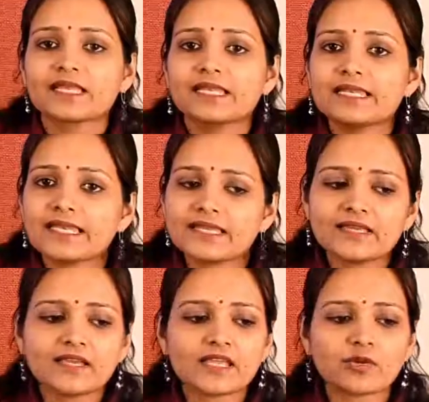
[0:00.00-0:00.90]

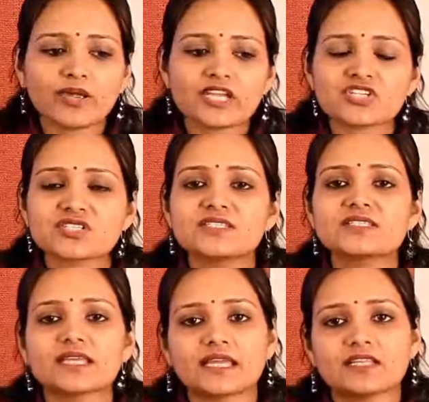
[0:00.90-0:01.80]
Linear
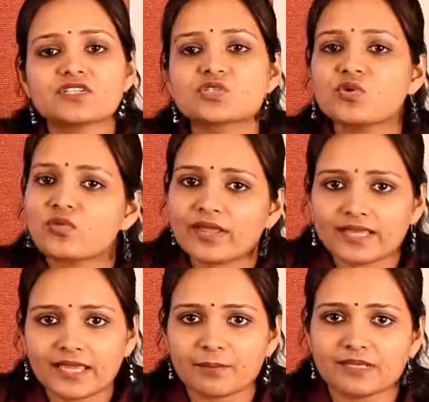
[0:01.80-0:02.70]
equations in two
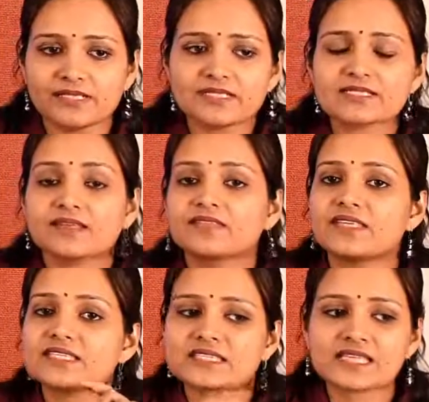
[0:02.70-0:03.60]
variables,
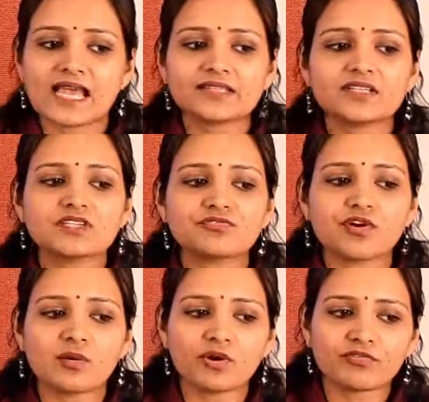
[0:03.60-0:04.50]
the standard
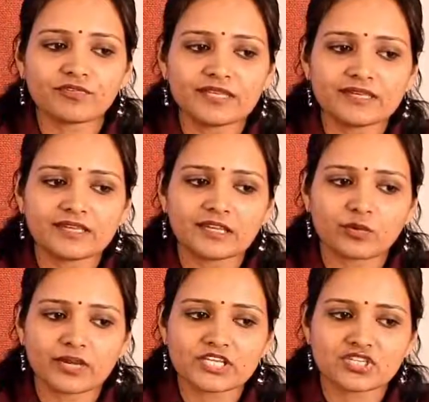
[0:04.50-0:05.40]
form of linear
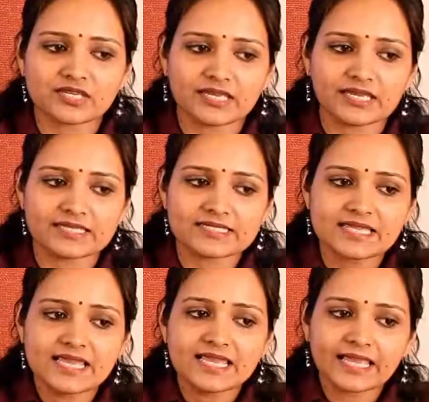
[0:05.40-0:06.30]
equation is
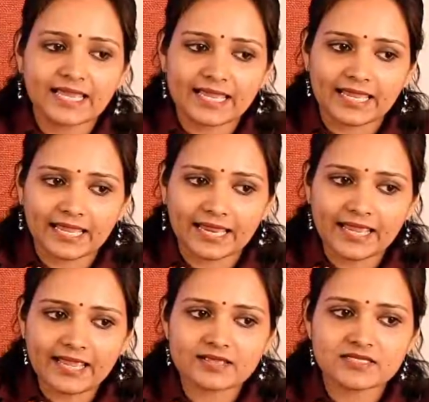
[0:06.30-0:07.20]

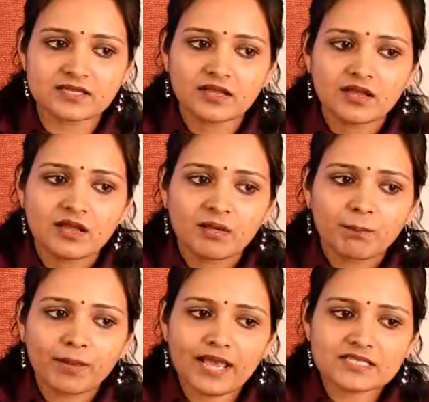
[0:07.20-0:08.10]
ax
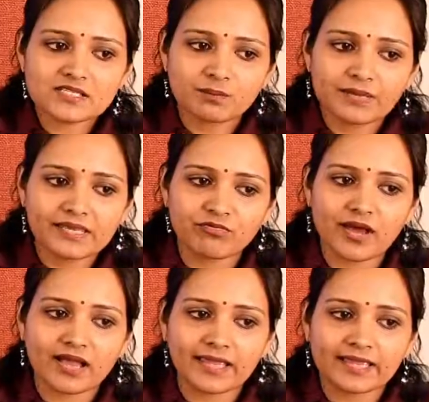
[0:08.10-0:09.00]
plus
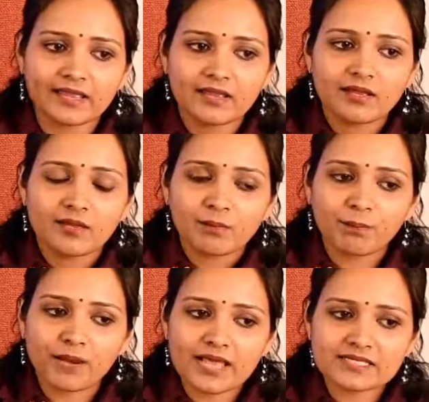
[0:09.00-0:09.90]
by
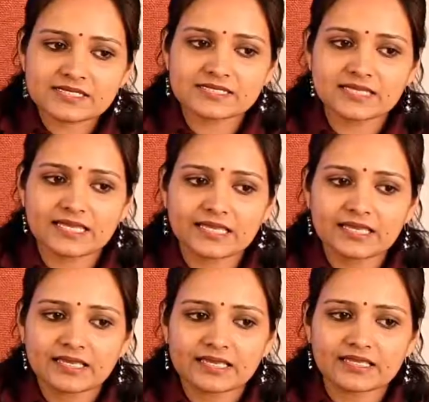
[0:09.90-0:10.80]
plus c
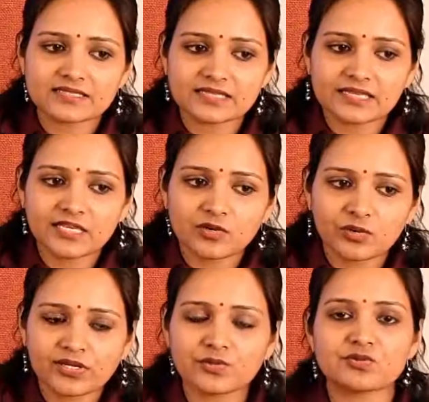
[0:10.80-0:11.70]
is
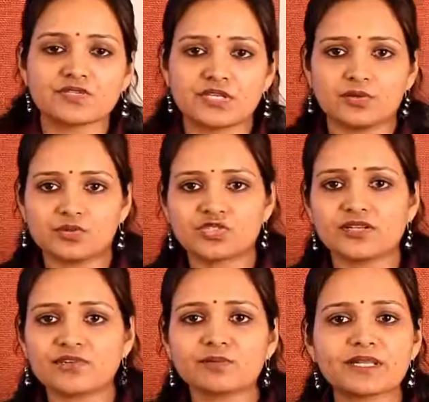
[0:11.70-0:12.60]
equal to 0.
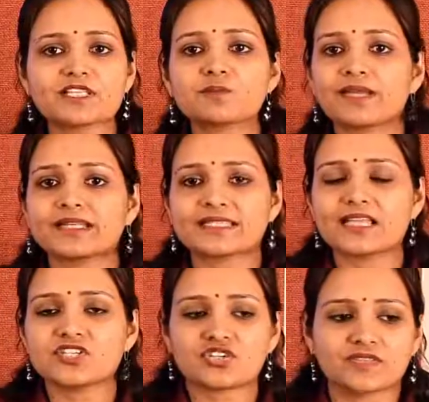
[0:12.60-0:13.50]
Children, please pay
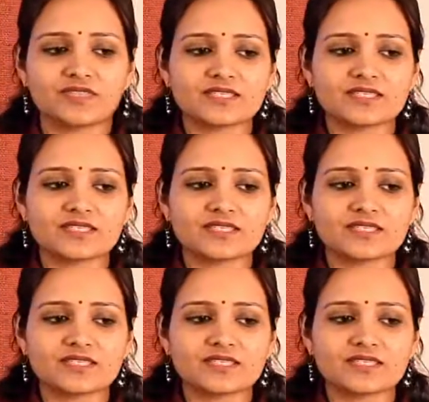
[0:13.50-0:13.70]
attention.